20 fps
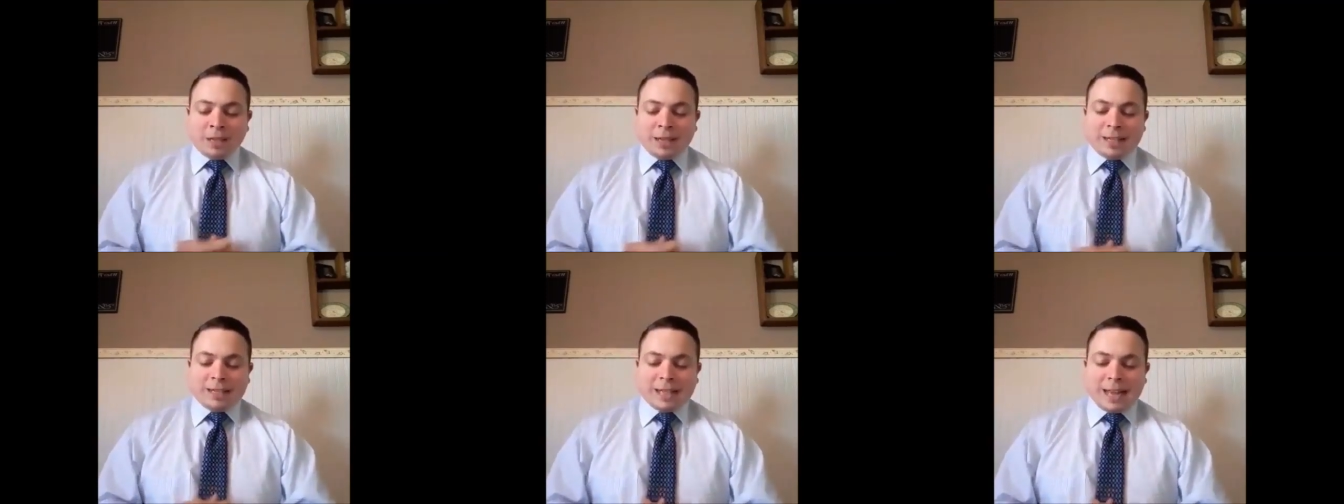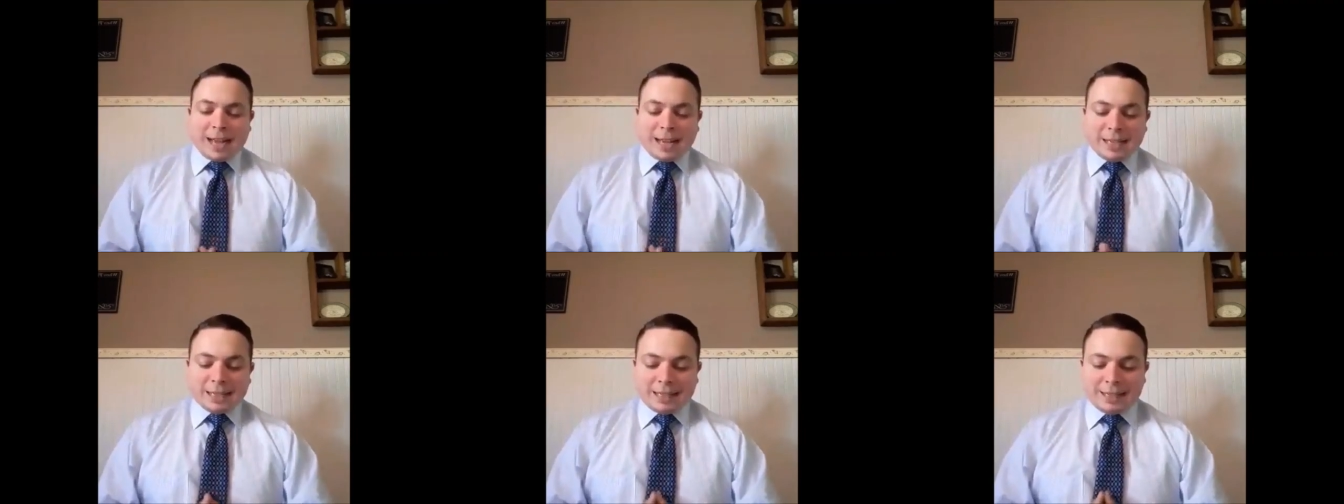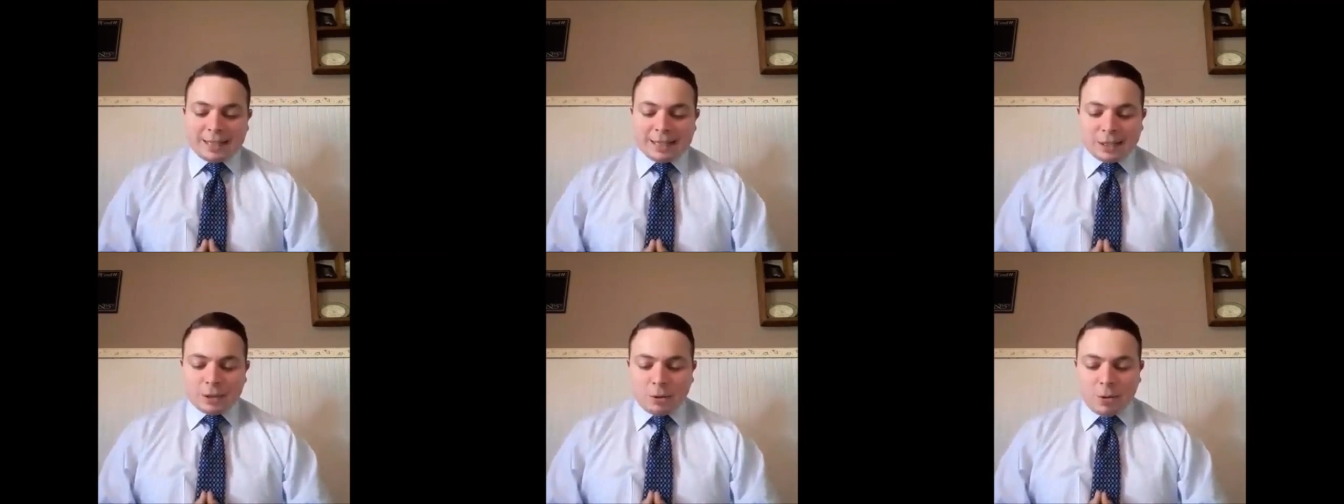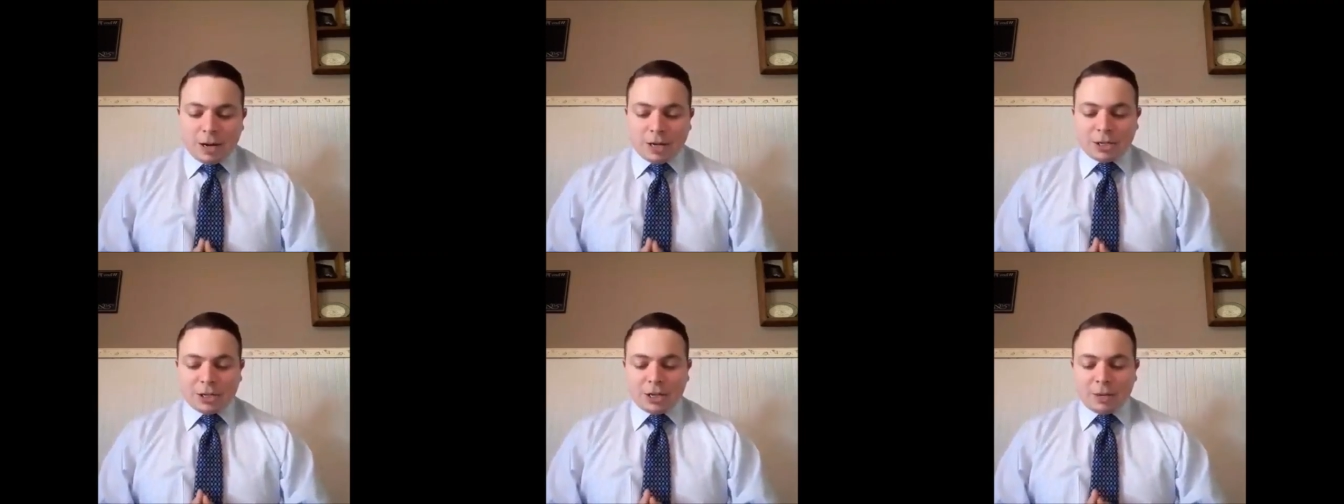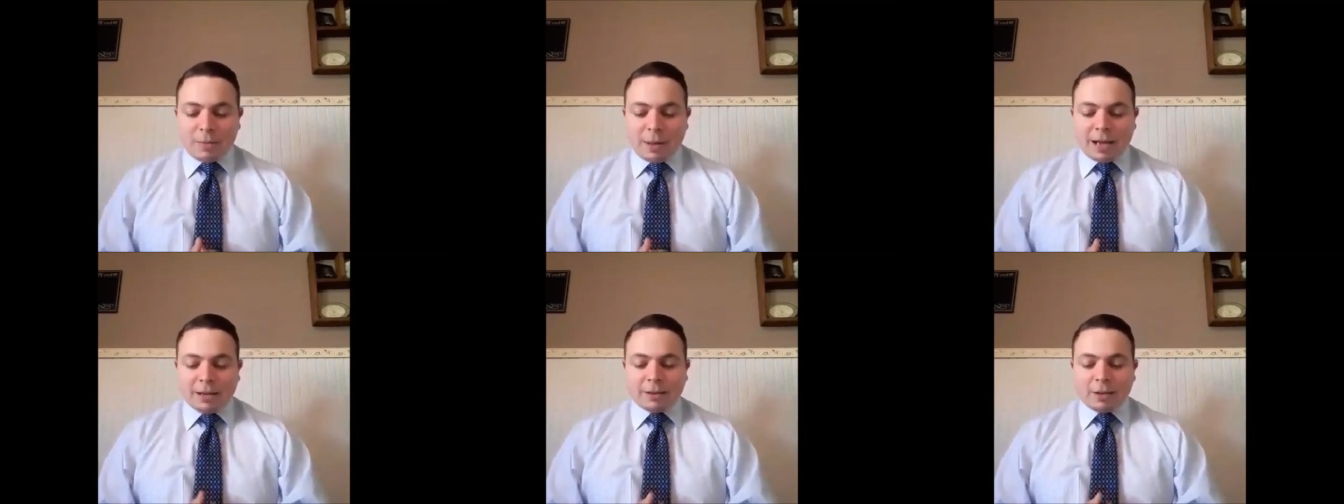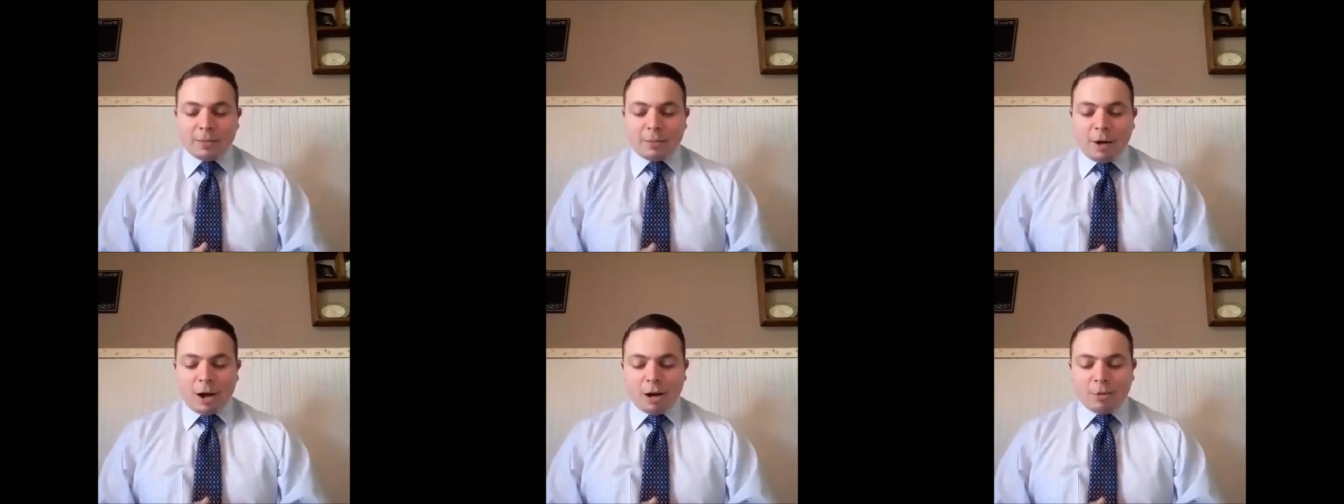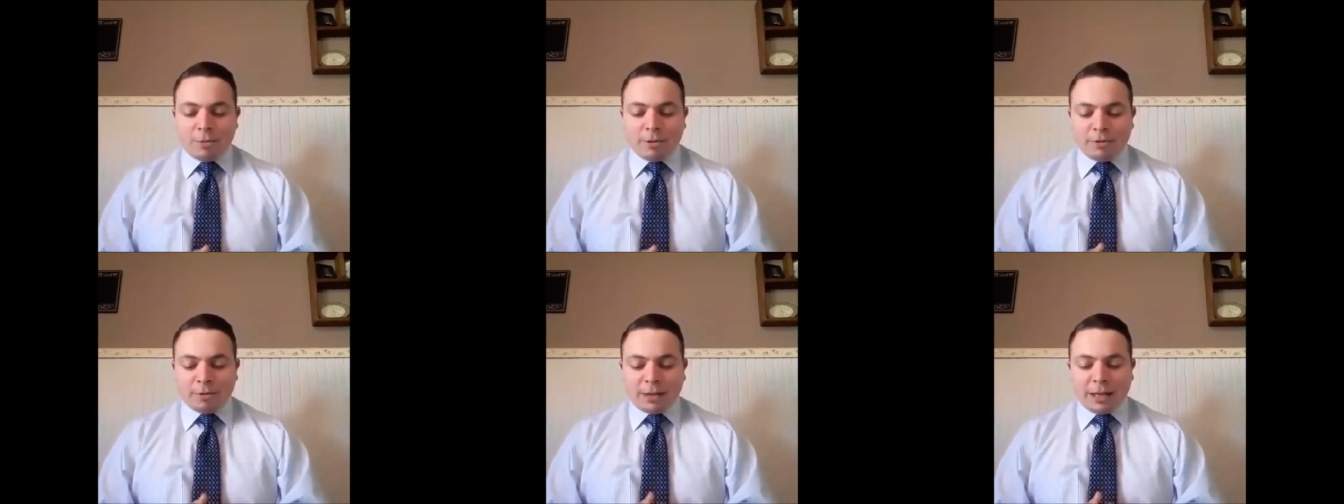he's asking this question about the
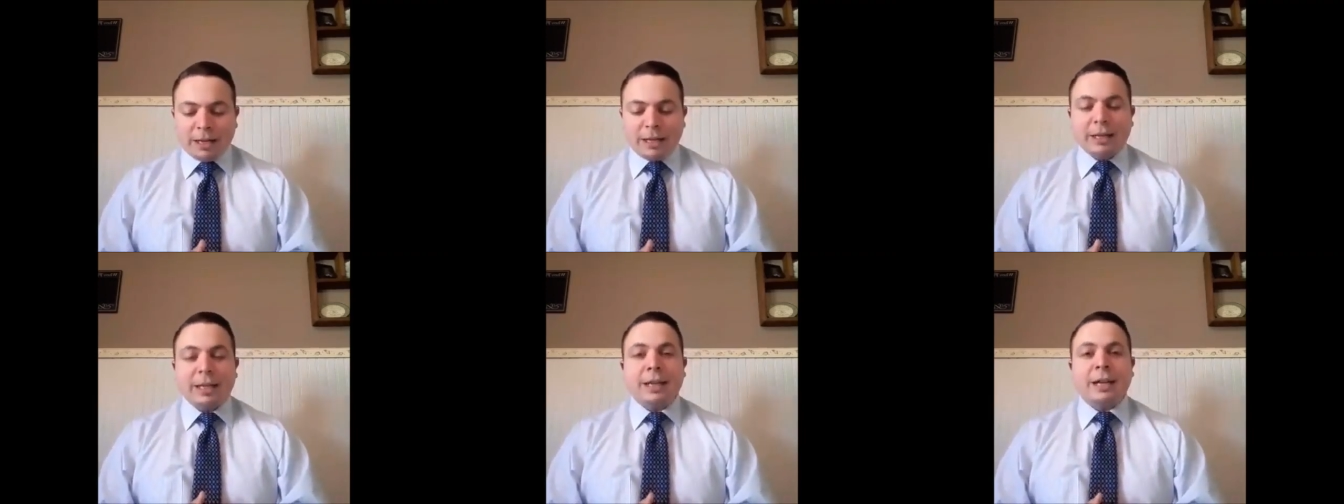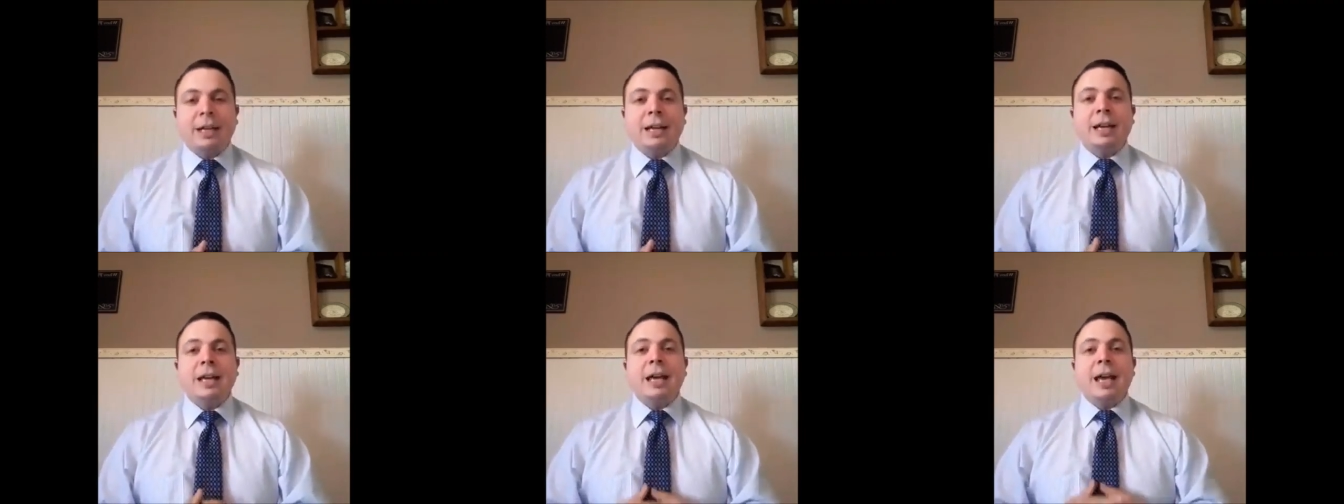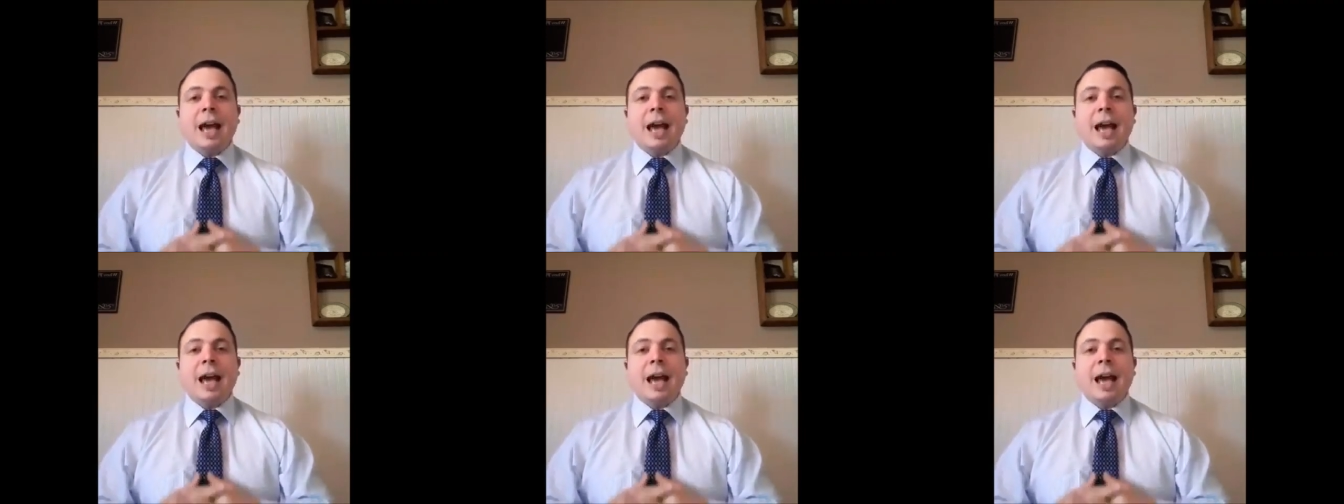balm of Gilead.